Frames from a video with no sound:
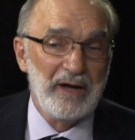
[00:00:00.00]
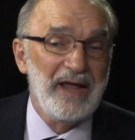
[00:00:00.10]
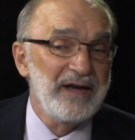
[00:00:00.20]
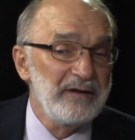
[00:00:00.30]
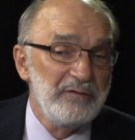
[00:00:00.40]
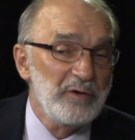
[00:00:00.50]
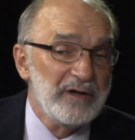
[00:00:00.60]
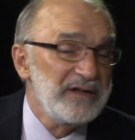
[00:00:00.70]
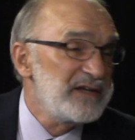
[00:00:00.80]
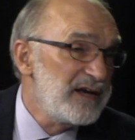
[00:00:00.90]
you can
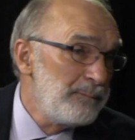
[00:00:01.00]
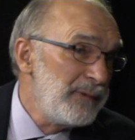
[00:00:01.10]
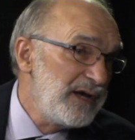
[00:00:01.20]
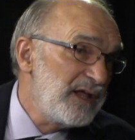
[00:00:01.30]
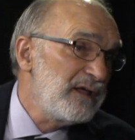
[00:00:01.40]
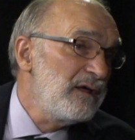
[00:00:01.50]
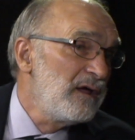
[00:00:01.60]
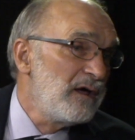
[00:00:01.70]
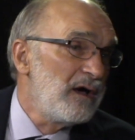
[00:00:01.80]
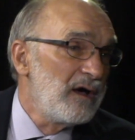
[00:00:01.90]
attend a meeting.
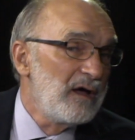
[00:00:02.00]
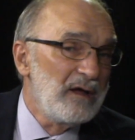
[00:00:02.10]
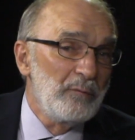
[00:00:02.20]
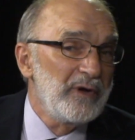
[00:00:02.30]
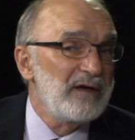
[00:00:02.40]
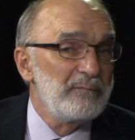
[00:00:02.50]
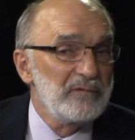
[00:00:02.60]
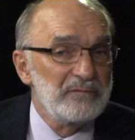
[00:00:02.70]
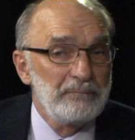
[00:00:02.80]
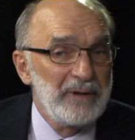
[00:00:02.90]
We have
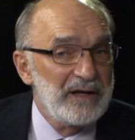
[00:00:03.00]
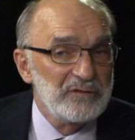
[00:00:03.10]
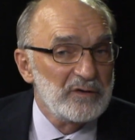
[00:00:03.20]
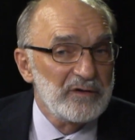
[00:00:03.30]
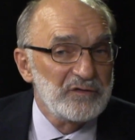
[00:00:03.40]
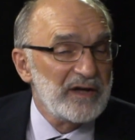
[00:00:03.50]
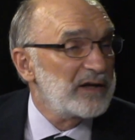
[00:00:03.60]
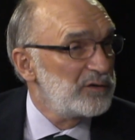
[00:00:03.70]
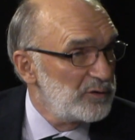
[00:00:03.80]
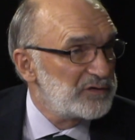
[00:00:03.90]
meetings on the second
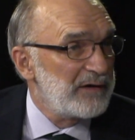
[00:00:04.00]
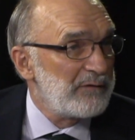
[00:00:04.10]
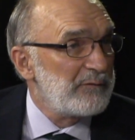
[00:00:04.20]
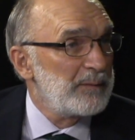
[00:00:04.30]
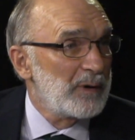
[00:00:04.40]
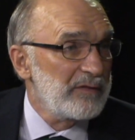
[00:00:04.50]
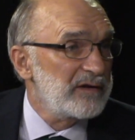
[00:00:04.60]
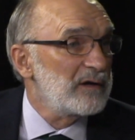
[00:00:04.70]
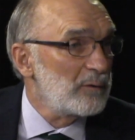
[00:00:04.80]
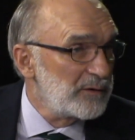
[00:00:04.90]
Tuesday of every month at
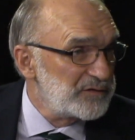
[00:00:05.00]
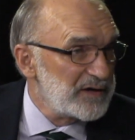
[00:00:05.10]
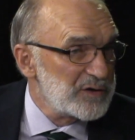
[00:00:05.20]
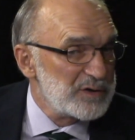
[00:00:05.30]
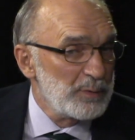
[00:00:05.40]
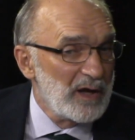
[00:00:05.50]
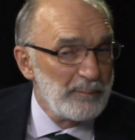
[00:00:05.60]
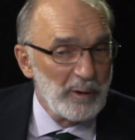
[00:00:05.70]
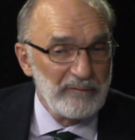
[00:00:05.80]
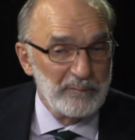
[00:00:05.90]
the Lawrence Township
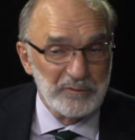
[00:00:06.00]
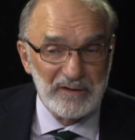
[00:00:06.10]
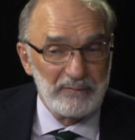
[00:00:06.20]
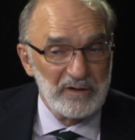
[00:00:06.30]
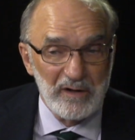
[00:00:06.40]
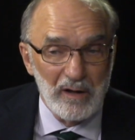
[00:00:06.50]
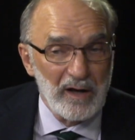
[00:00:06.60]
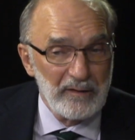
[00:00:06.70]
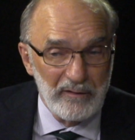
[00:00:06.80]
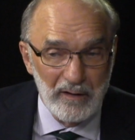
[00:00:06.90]
Library from 7 to
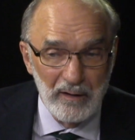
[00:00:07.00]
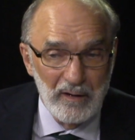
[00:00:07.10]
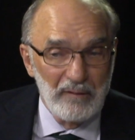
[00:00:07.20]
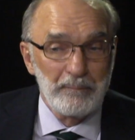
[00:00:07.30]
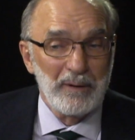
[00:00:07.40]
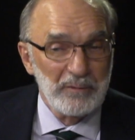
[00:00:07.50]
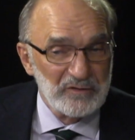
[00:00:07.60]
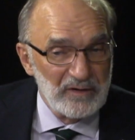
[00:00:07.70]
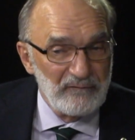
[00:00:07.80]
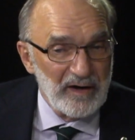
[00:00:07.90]
9. The public's
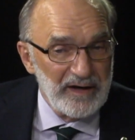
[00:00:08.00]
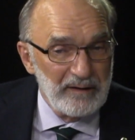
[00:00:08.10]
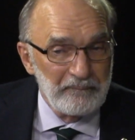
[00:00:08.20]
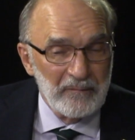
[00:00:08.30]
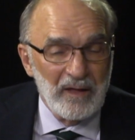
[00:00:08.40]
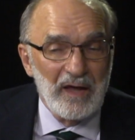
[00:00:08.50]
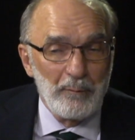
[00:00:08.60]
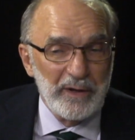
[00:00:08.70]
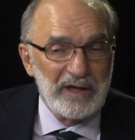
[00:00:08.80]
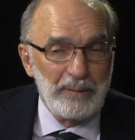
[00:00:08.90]
invited, and
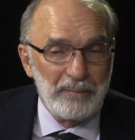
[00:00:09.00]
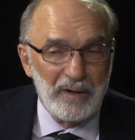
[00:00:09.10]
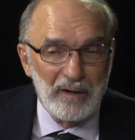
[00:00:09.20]
we keep